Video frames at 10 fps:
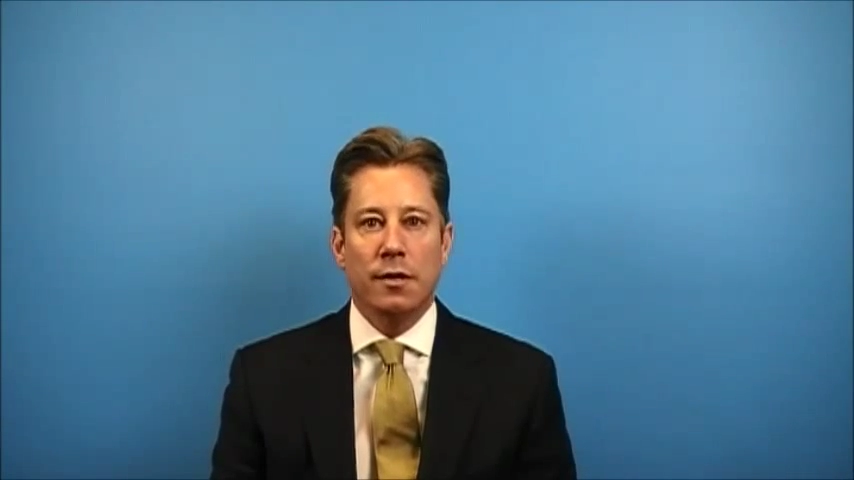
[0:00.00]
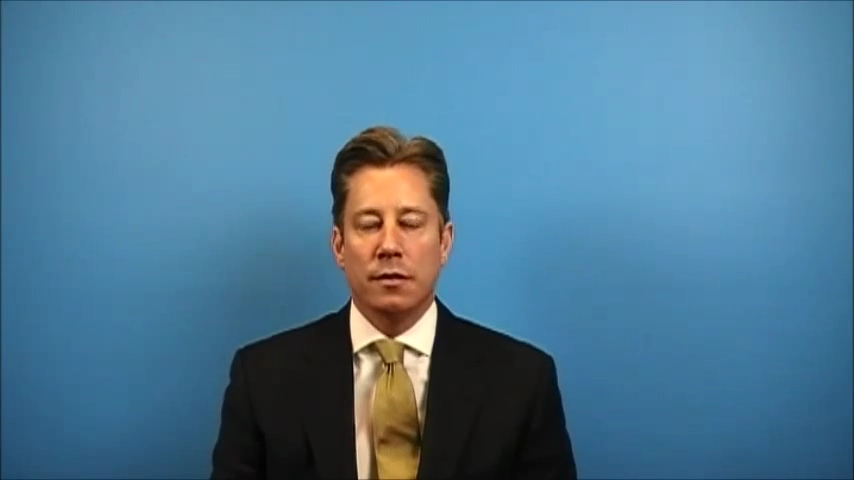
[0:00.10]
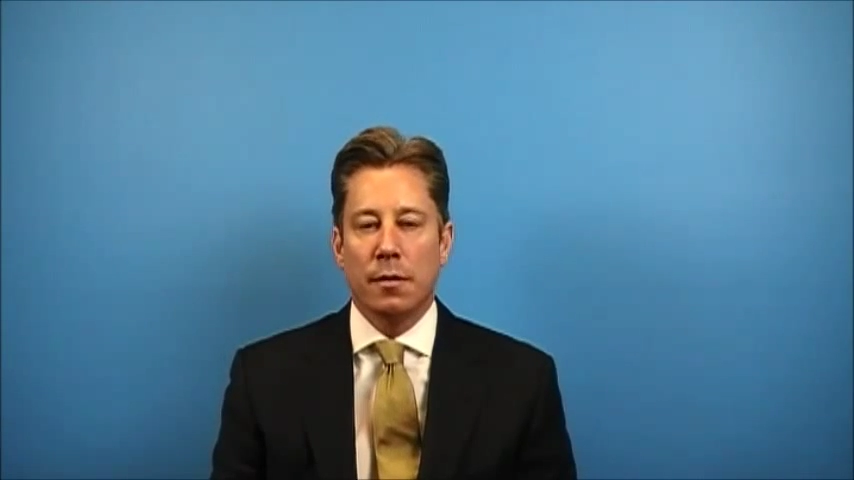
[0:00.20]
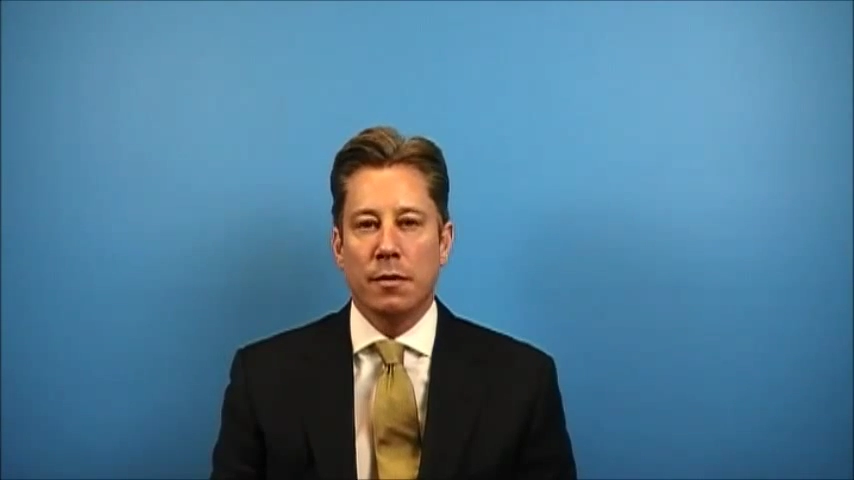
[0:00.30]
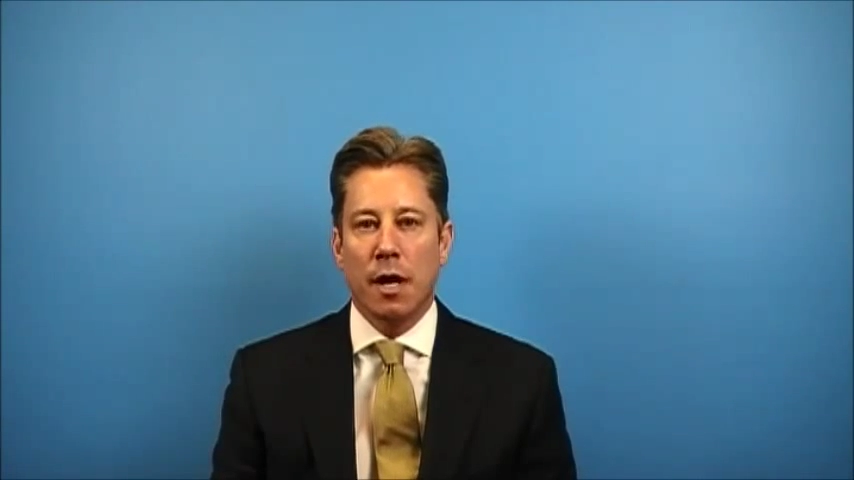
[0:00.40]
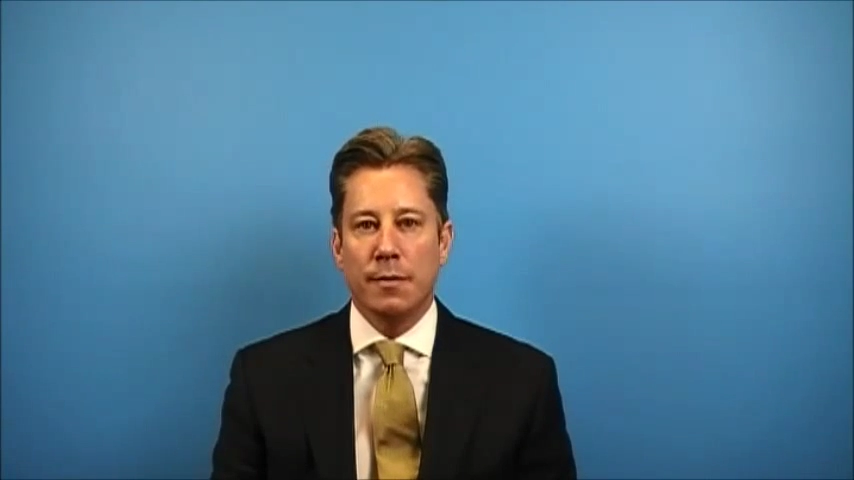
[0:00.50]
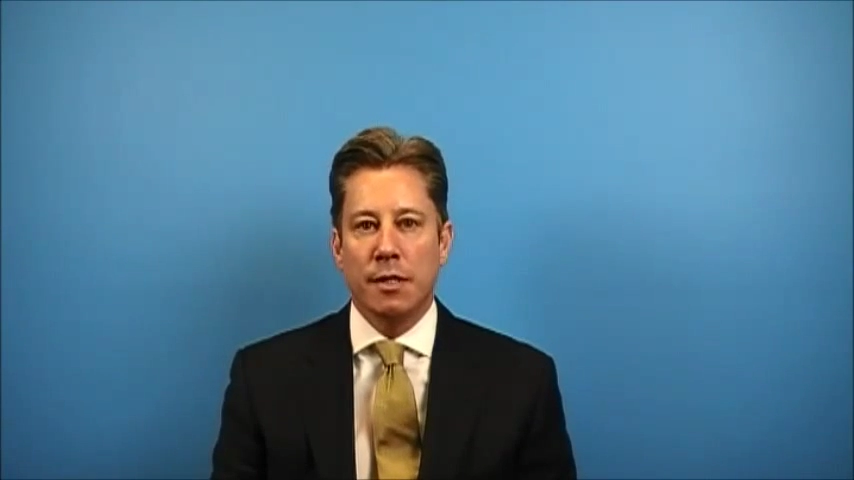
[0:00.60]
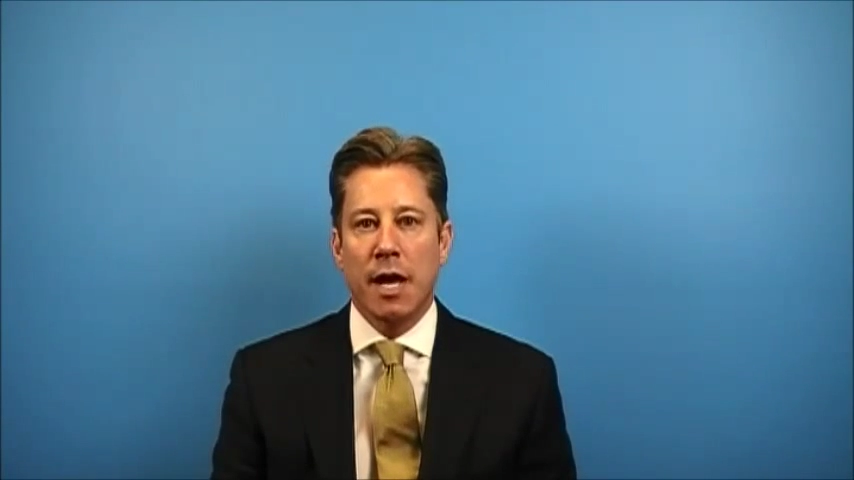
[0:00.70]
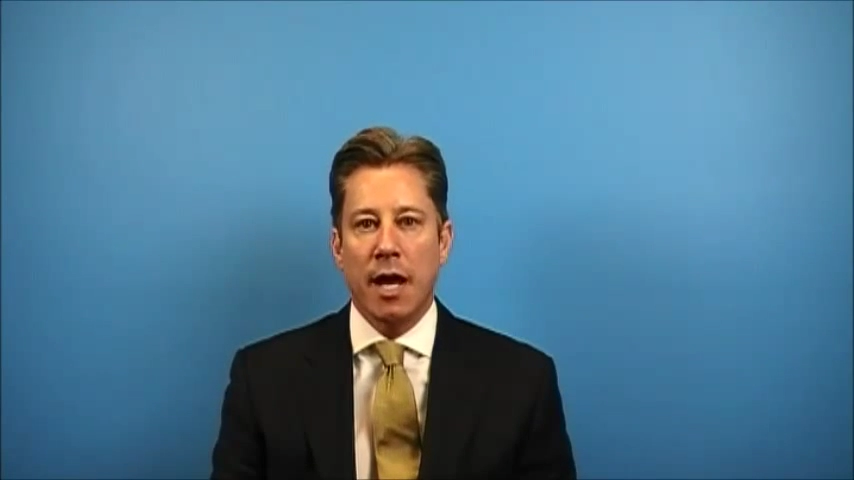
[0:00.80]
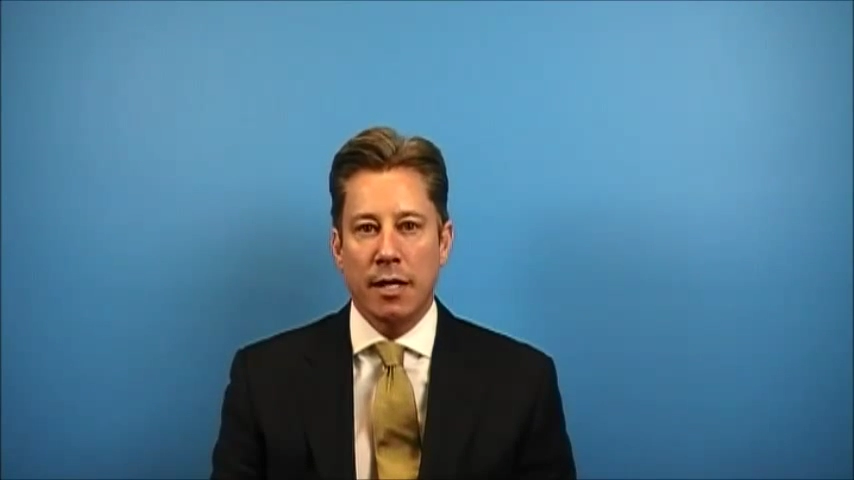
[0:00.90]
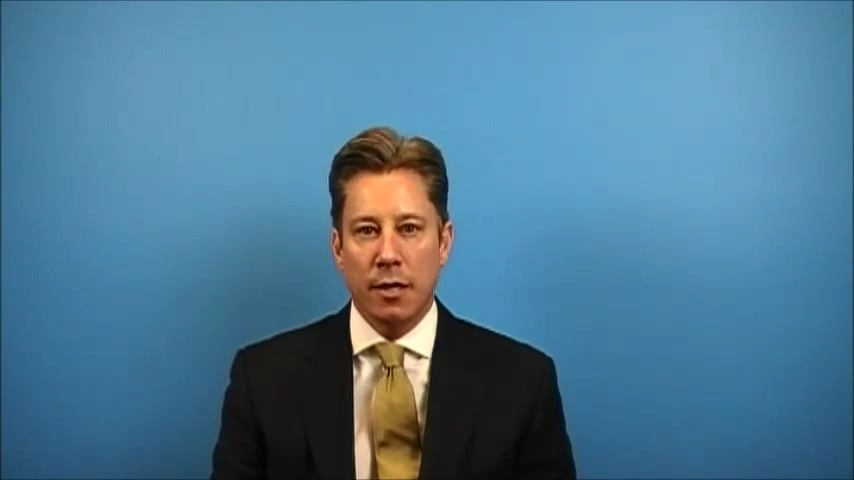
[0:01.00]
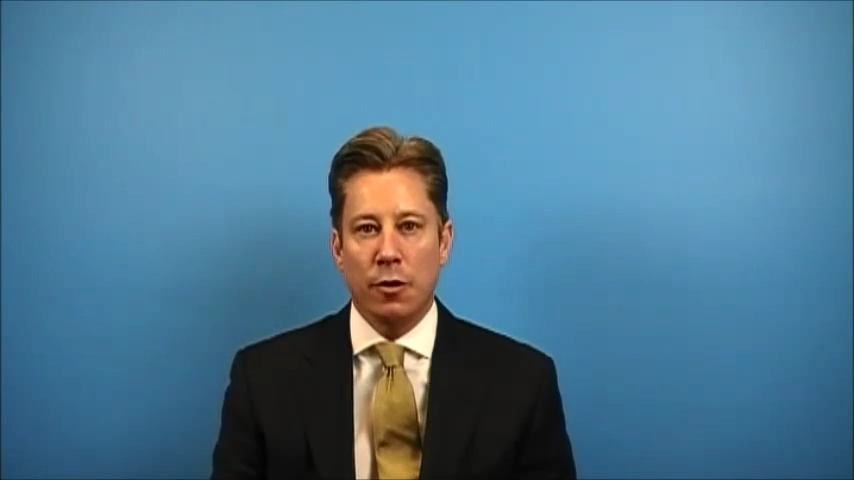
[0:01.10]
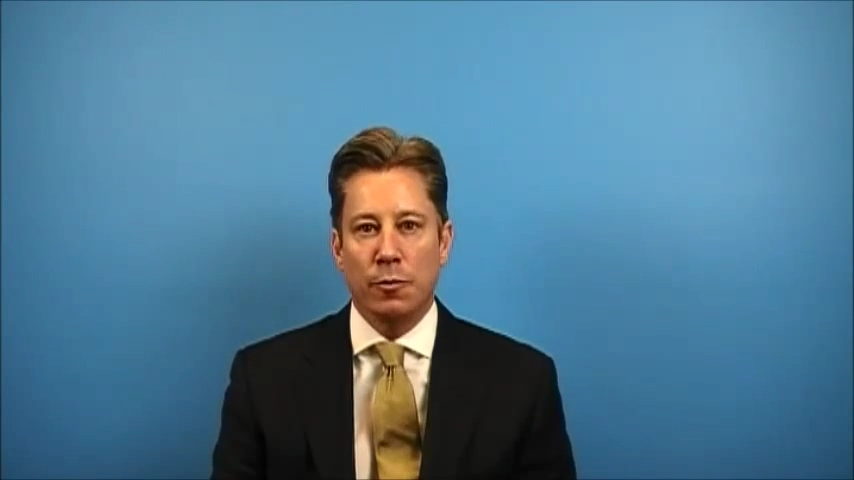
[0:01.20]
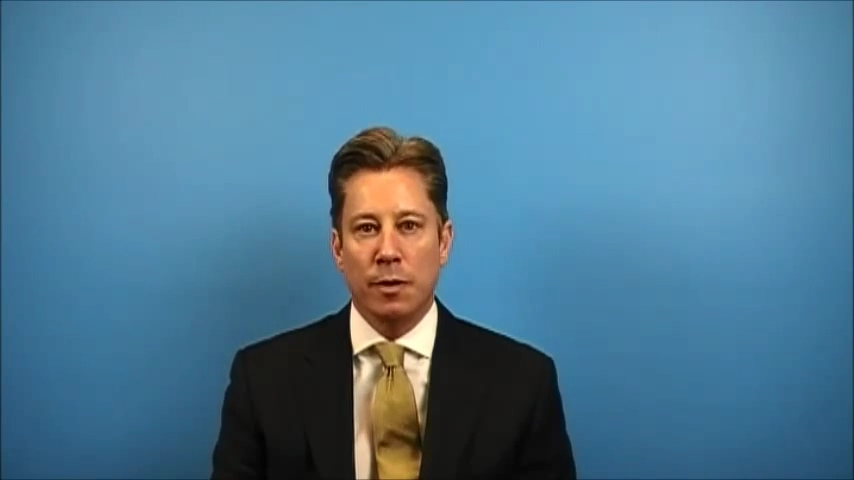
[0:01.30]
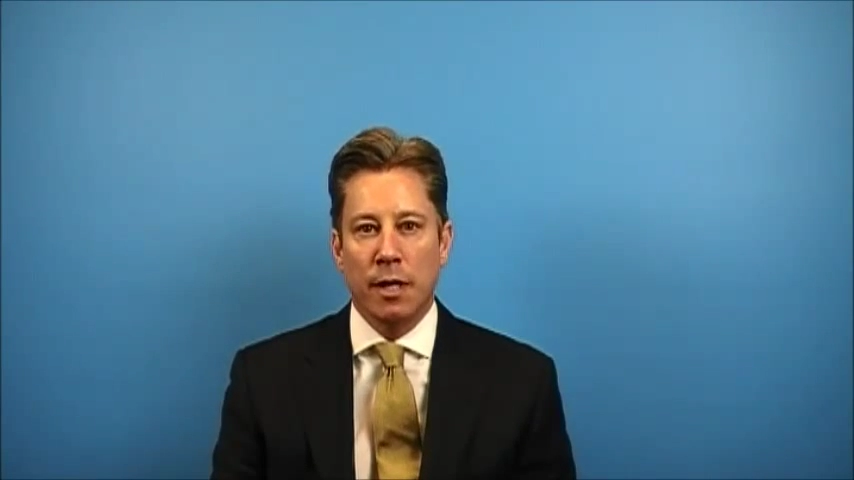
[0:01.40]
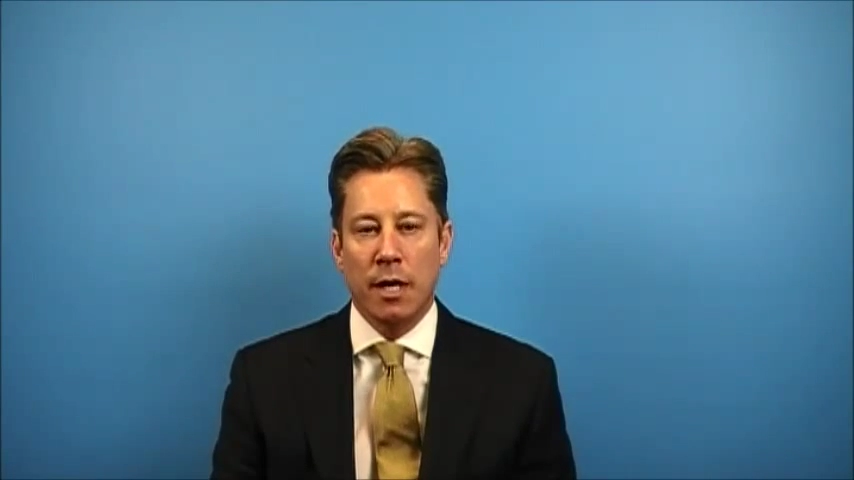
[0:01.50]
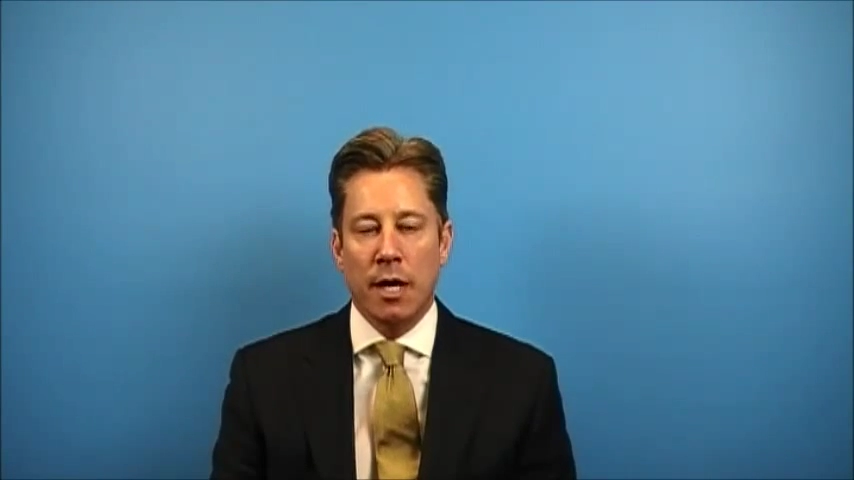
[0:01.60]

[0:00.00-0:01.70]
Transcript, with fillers: sometimes can help.